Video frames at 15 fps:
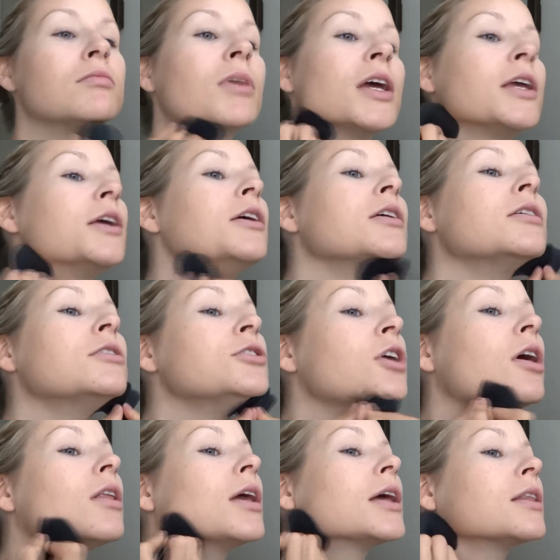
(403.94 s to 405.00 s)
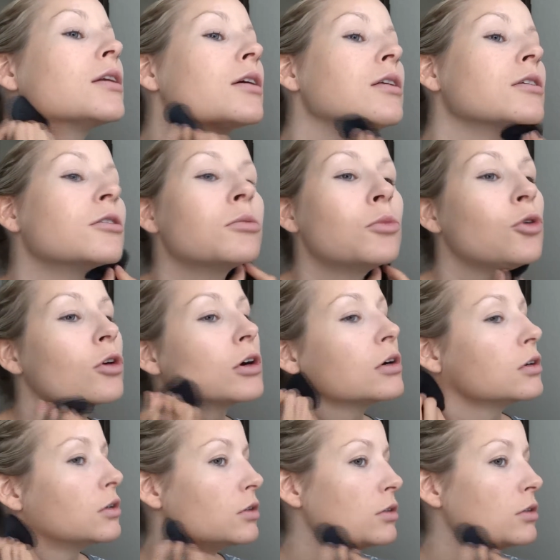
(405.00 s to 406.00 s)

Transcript: make your jawline look a little more